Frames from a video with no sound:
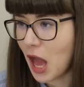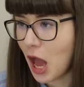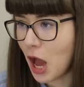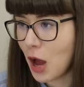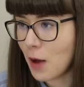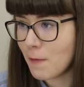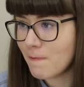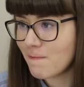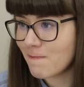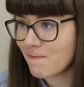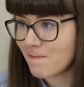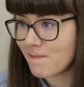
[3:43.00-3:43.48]

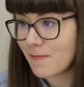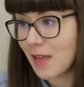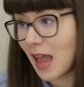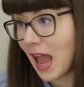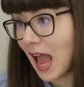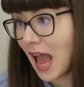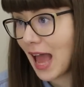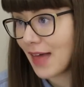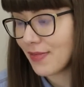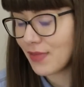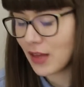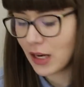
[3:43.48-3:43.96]
And
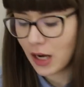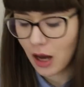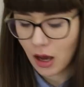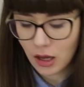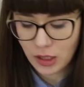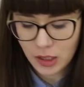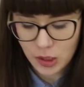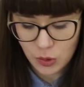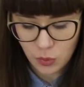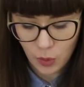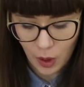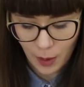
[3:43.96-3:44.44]
the
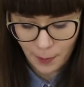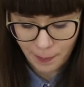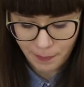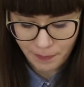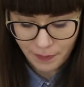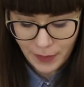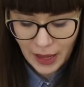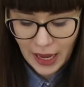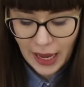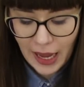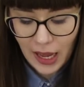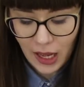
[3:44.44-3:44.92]
last
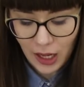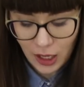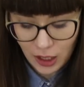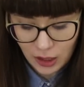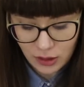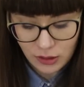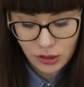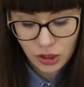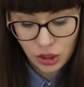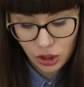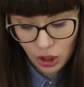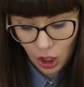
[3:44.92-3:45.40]
one.
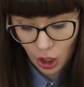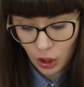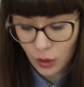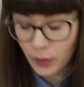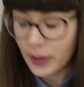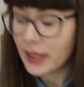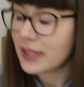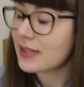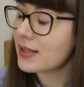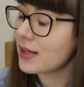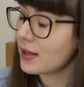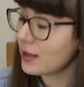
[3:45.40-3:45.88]
So
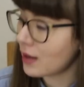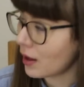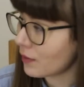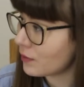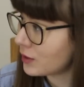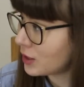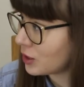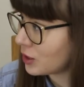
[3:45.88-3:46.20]
it's a love